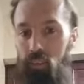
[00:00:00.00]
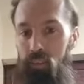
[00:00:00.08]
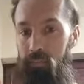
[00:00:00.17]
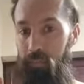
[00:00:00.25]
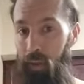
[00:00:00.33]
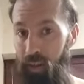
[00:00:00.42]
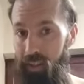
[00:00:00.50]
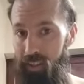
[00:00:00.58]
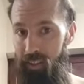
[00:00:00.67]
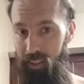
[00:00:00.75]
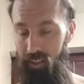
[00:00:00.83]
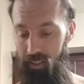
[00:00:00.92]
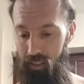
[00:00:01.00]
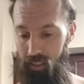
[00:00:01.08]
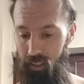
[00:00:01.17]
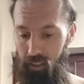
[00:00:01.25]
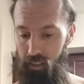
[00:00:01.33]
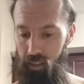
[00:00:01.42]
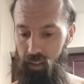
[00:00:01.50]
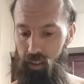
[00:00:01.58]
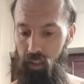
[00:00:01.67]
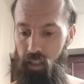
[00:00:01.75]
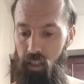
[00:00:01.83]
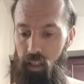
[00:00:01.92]
personally,
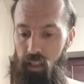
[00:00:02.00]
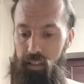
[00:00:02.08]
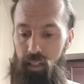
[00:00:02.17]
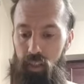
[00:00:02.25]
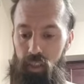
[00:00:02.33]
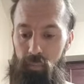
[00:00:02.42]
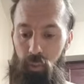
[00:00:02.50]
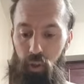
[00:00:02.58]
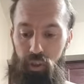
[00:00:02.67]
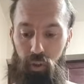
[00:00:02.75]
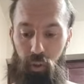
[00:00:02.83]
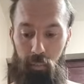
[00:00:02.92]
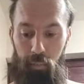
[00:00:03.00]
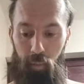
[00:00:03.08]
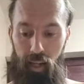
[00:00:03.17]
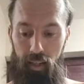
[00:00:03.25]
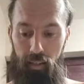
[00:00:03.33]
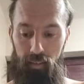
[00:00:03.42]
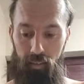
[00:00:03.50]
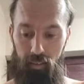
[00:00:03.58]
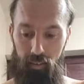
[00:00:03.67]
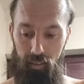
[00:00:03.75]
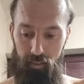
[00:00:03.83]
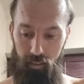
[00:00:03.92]
there is personal brand.
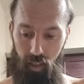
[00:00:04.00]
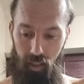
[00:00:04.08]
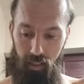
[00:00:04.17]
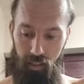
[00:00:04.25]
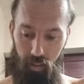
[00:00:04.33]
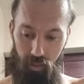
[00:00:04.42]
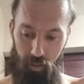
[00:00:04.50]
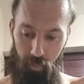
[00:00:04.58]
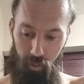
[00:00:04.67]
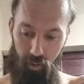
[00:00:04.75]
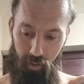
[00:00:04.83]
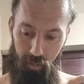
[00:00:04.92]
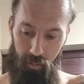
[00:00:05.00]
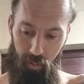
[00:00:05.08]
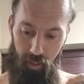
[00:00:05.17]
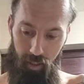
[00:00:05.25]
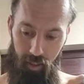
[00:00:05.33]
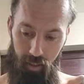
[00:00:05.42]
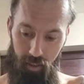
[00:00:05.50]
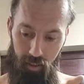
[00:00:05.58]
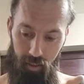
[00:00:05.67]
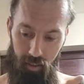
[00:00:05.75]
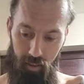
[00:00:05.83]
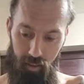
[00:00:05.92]
All right, so there's personal brand,
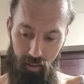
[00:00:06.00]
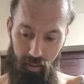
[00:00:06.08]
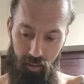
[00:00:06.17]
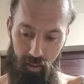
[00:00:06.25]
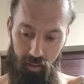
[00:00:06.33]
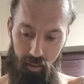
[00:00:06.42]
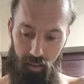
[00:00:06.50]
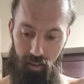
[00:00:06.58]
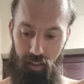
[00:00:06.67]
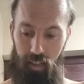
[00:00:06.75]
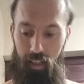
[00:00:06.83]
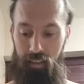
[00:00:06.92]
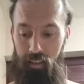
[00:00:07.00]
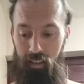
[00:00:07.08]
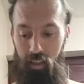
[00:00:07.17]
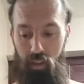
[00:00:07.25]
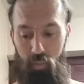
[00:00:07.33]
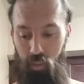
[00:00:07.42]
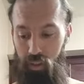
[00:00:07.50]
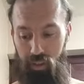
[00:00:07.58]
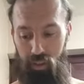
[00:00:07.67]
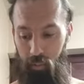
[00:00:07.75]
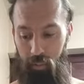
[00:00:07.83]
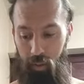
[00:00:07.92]
and then this we're just
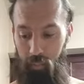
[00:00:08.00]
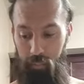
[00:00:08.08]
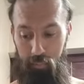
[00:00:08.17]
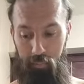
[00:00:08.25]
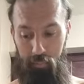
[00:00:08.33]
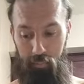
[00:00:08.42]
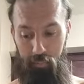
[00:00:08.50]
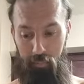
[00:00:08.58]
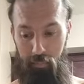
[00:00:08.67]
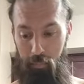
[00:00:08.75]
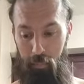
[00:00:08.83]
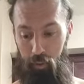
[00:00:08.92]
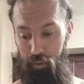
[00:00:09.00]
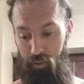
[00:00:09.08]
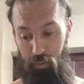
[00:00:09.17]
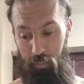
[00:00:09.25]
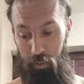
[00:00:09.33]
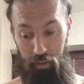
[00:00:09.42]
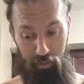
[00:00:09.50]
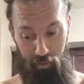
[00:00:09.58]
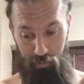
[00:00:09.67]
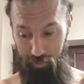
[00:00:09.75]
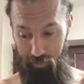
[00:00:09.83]
gonna put personal, personal,